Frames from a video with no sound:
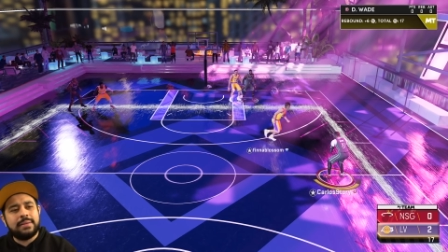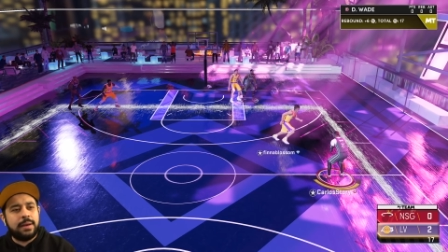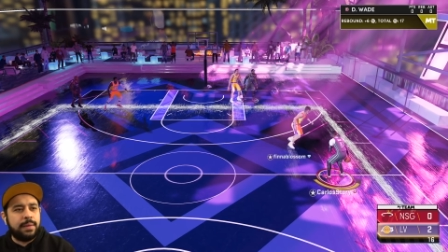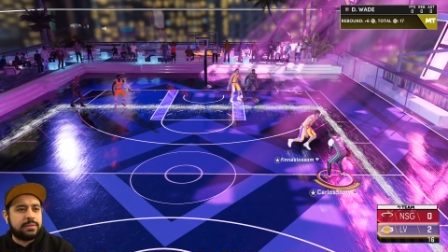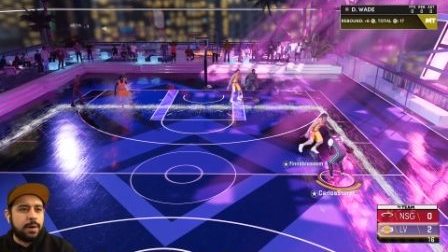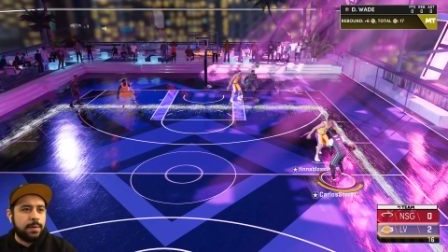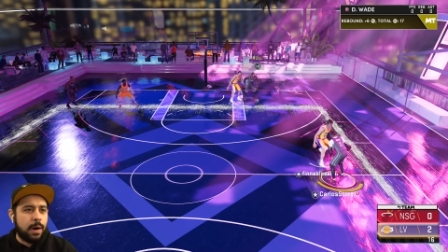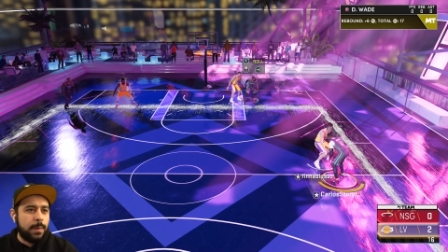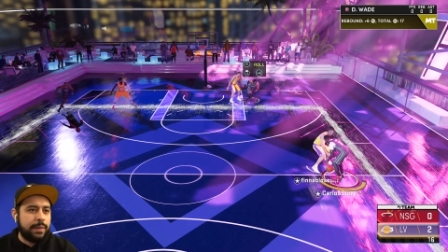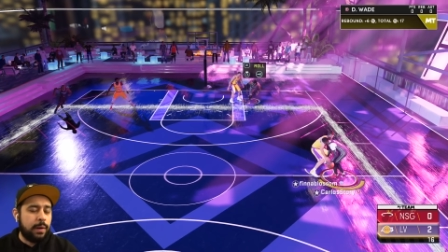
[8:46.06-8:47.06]
And let's keep the show
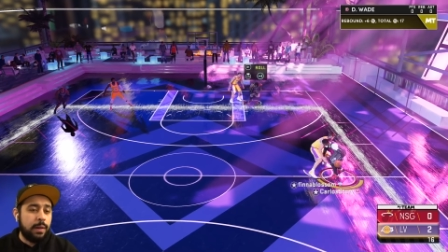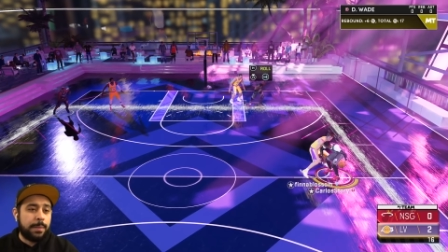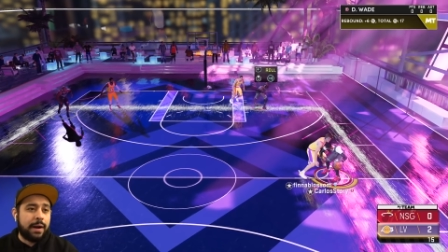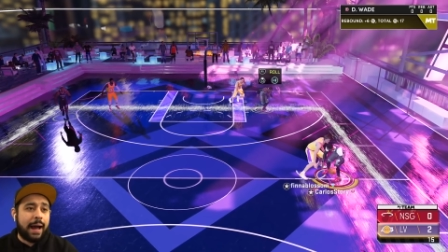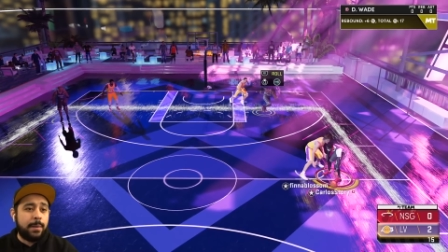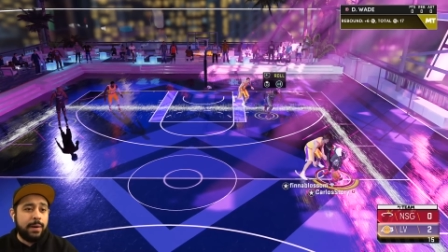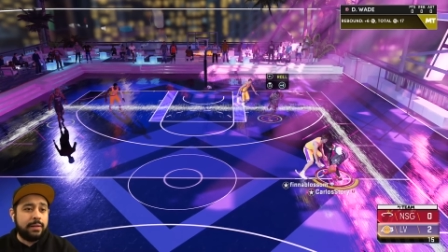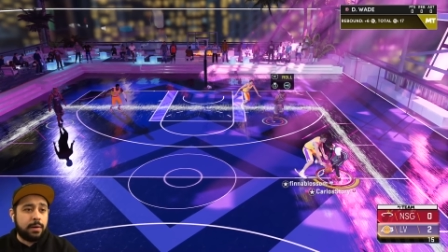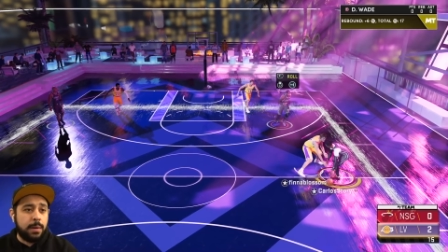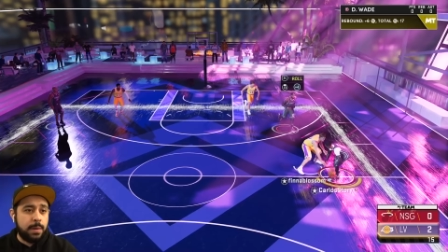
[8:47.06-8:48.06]
going, though, LeBron. I want
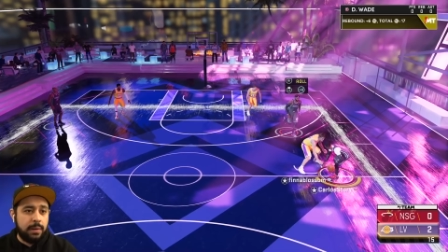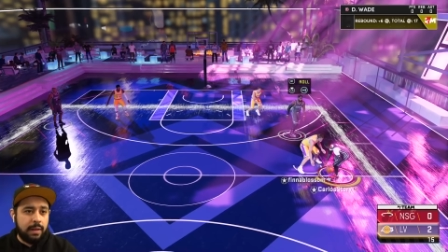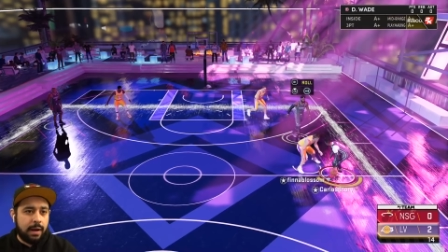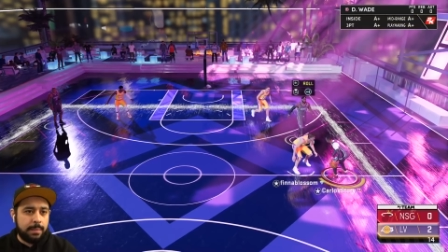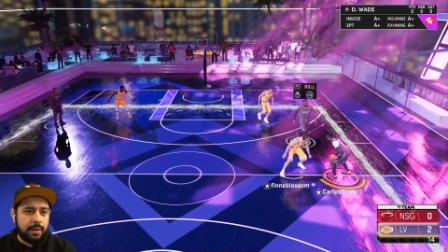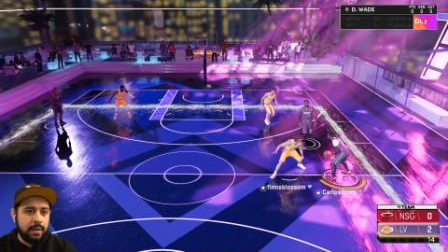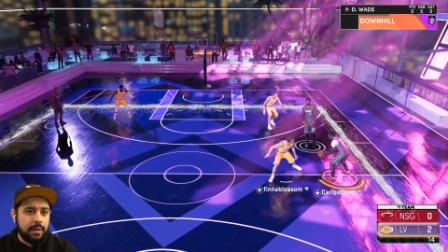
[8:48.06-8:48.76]
to throw you a lob.